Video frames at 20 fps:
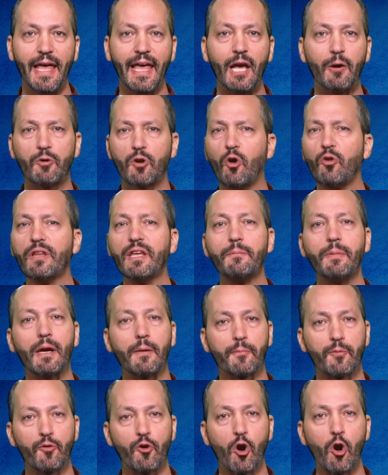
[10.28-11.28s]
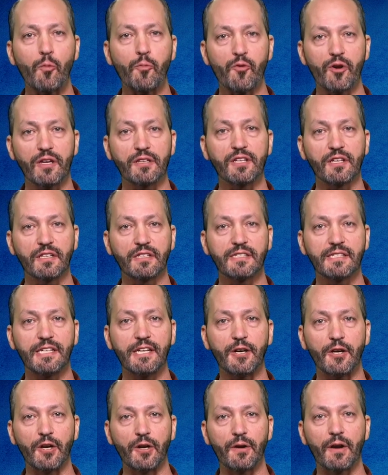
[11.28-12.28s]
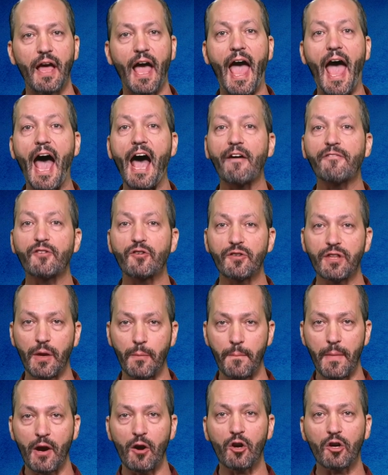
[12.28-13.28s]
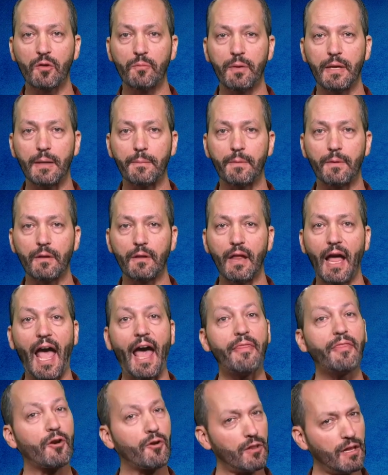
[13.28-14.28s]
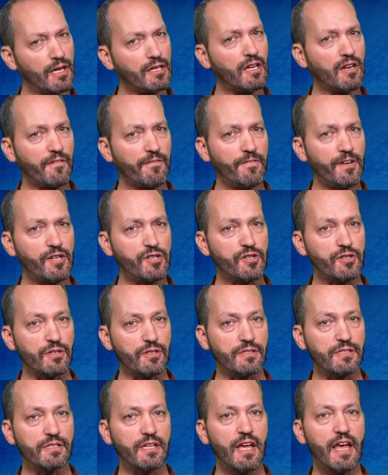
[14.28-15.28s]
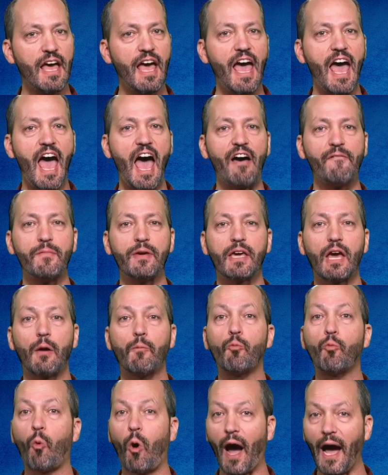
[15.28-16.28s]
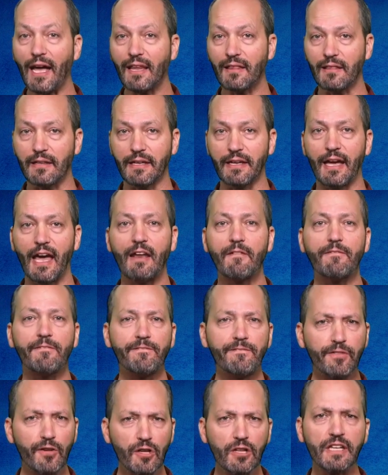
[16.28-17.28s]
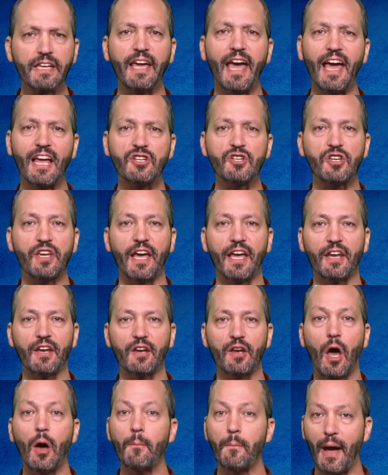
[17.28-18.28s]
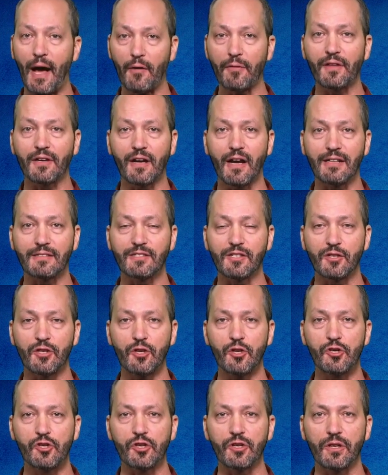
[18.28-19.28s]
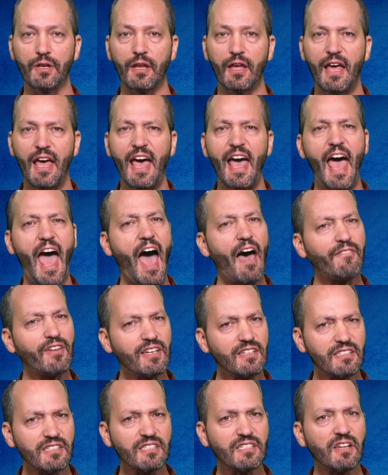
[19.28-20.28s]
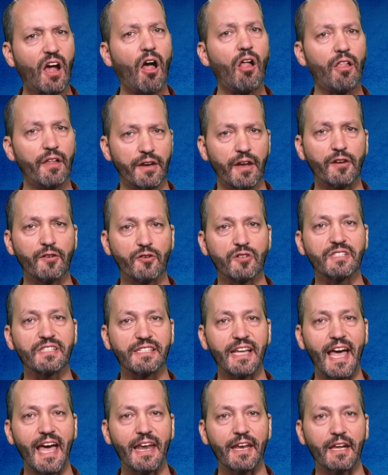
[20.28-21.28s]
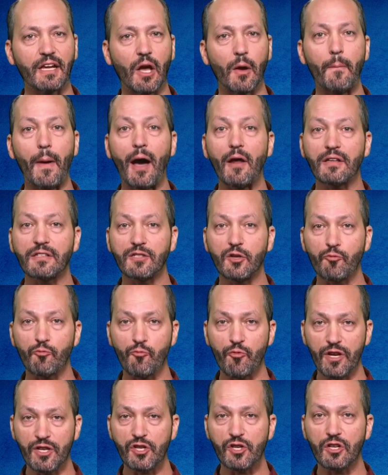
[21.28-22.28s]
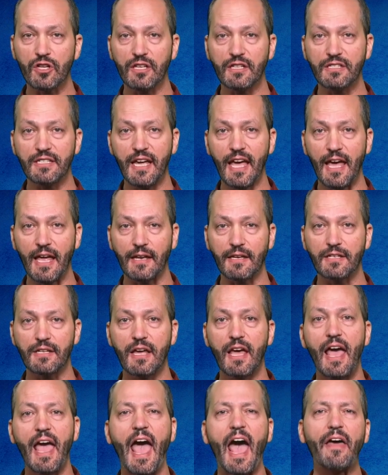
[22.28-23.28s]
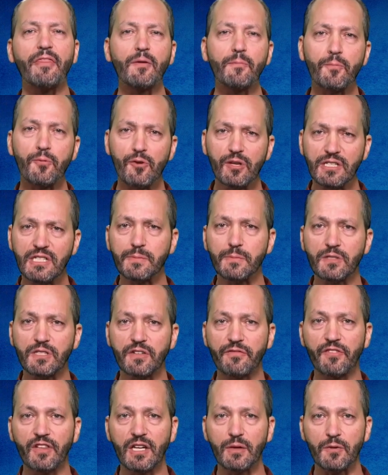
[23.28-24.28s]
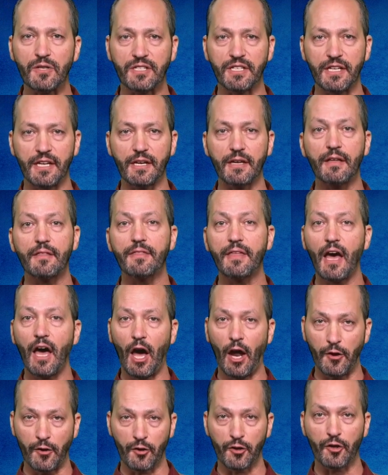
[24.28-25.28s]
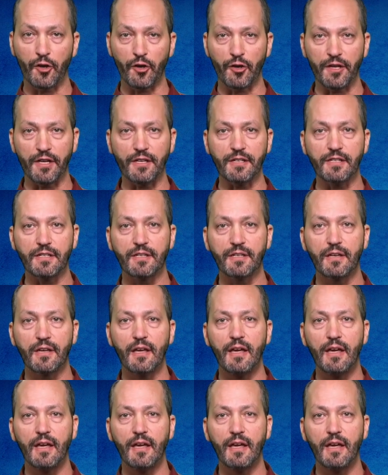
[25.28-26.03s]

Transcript: It would only be appropriate to consider after the American people and their elected officials have become widely and fully educated about the Constitution, having a solid understanding about its original intent and the principles of liberty that undergird it.